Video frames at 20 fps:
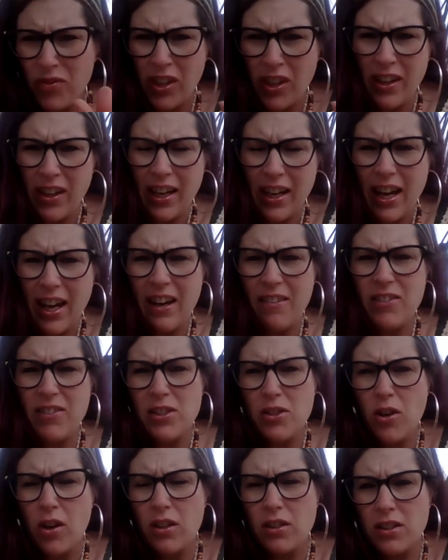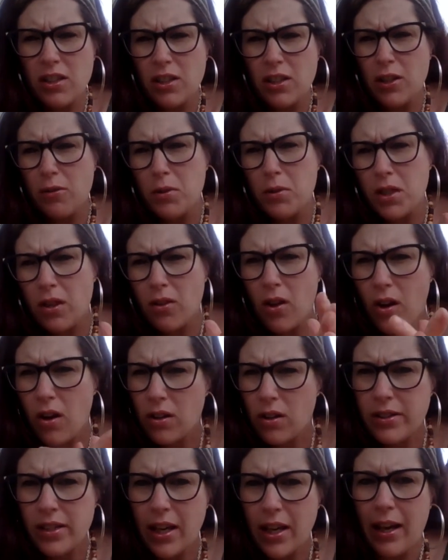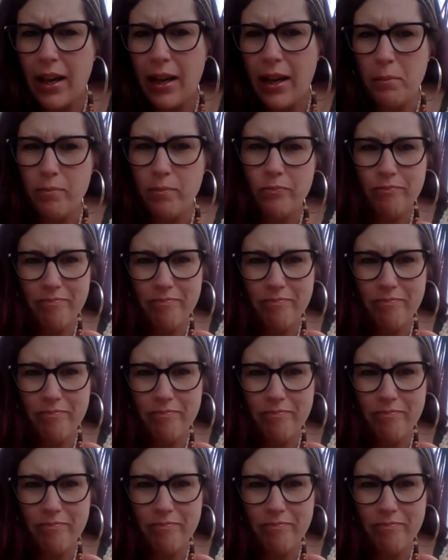Feel like I haven't talked to you in a long time.